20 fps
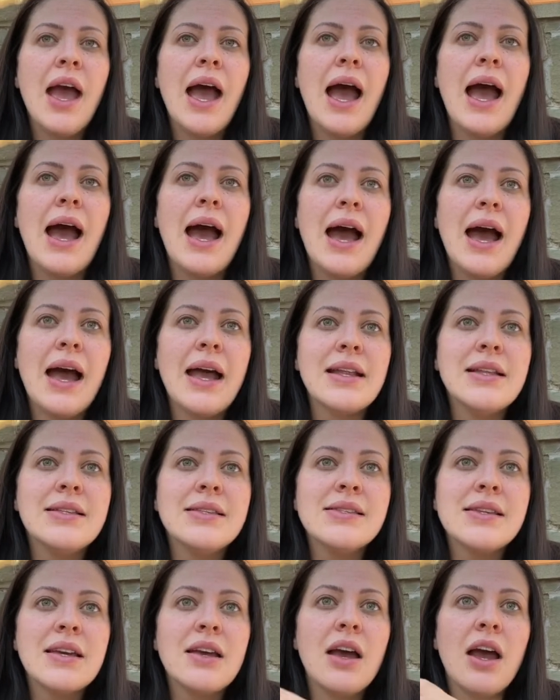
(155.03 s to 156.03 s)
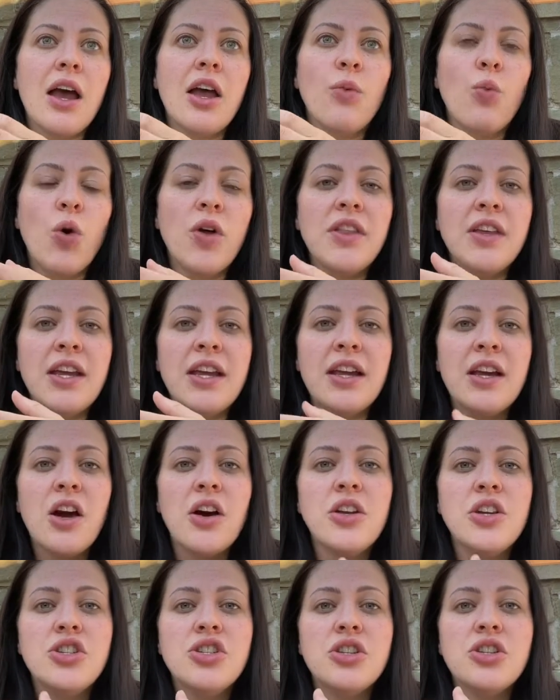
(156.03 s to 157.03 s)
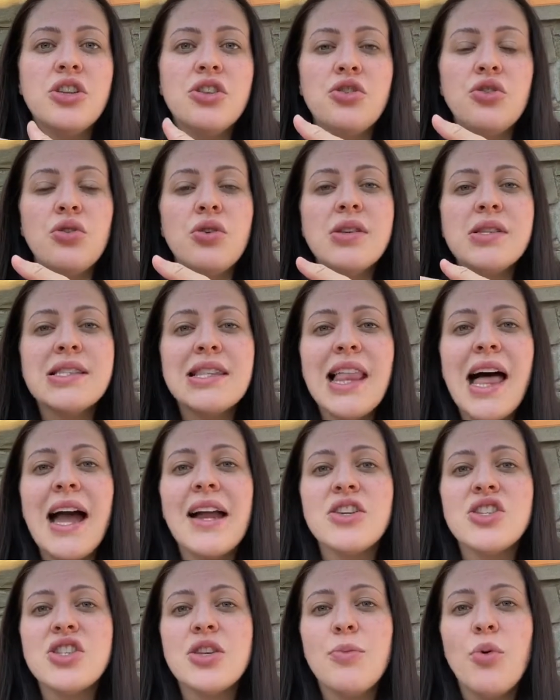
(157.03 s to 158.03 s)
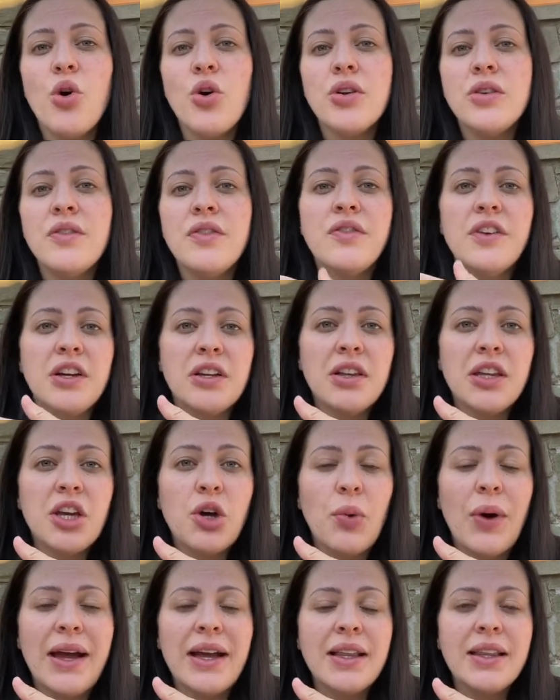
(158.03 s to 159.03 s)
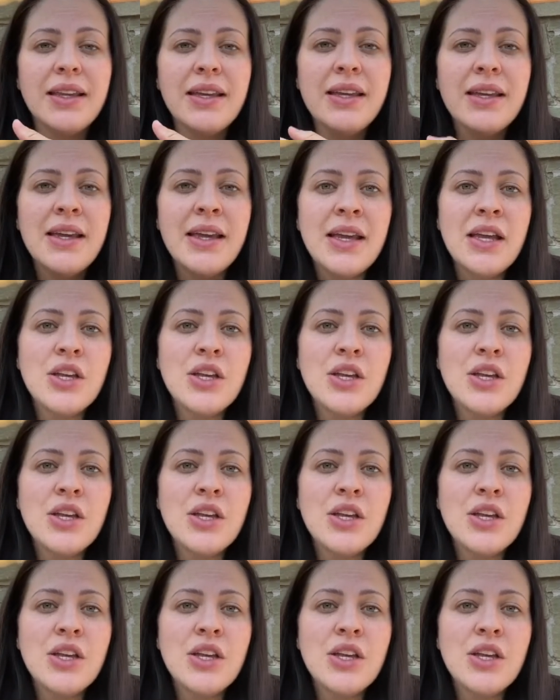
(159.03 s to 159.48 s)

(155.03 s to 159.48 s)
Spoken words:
And what they encourage you to do is latch them on fairly quickly.